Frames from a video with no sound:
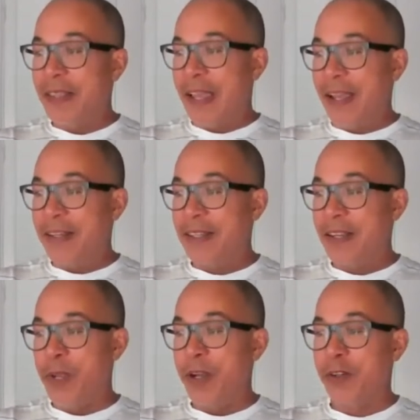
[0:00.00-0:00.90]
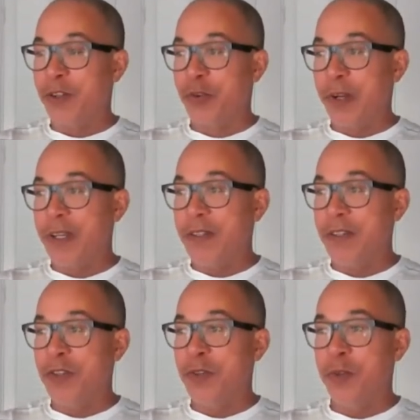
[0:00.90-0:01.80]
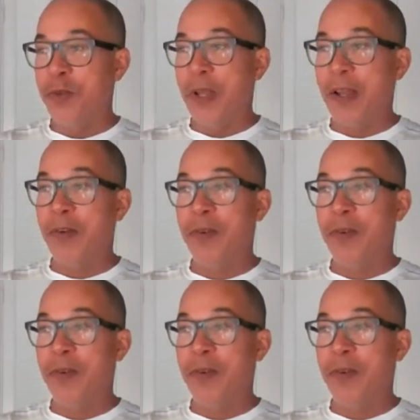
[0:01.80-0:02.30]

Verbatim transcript: that we are trained to not